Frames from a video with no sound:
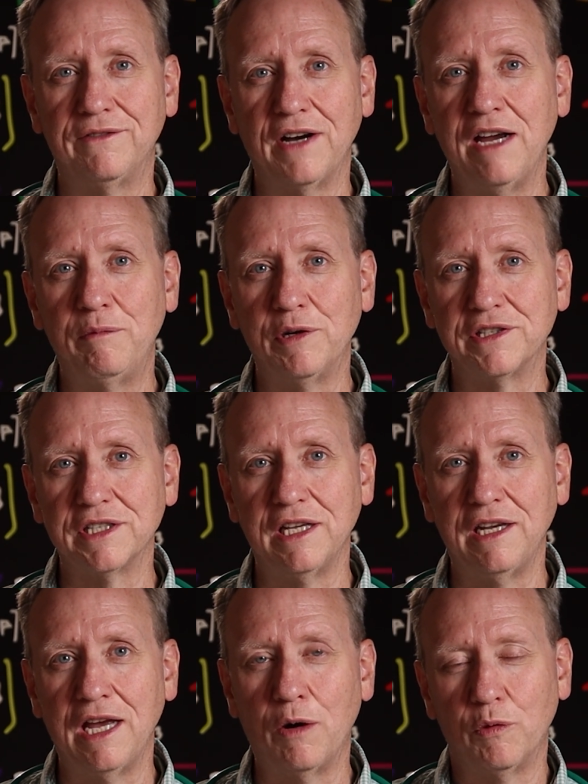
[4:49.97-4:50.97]

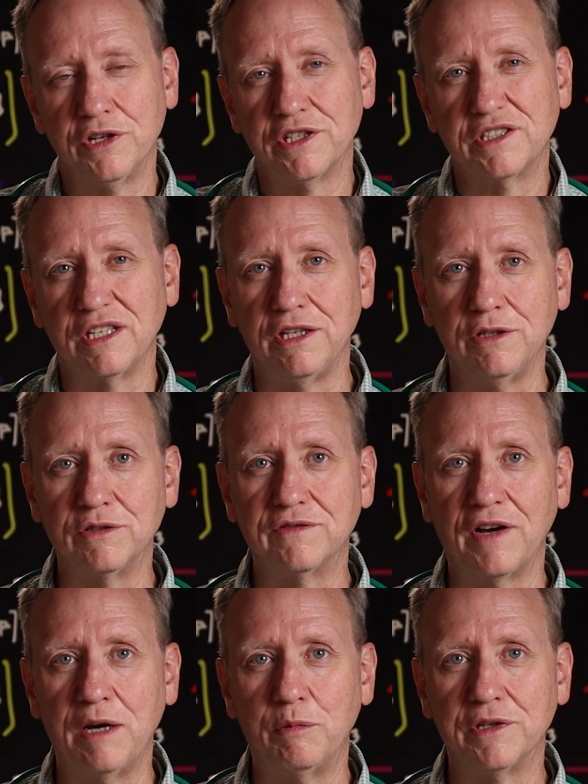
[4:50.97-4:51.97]
5% now. We're just going to use
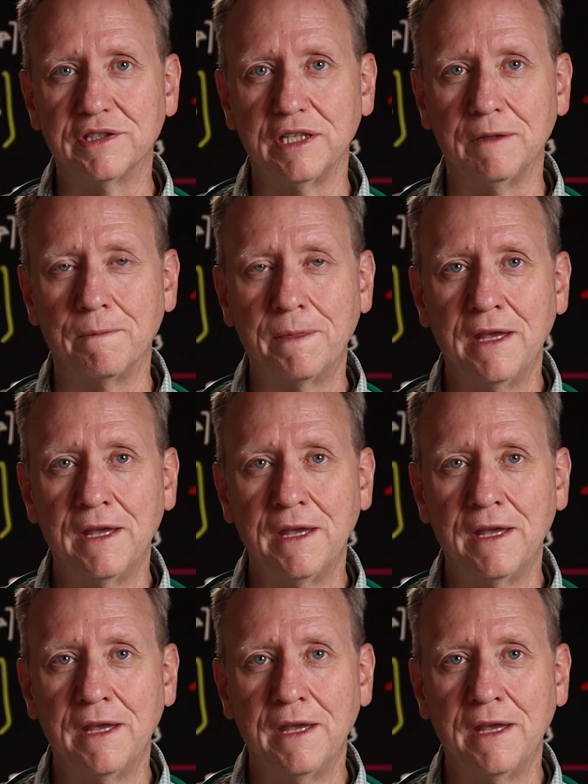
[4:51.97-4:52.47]
5%.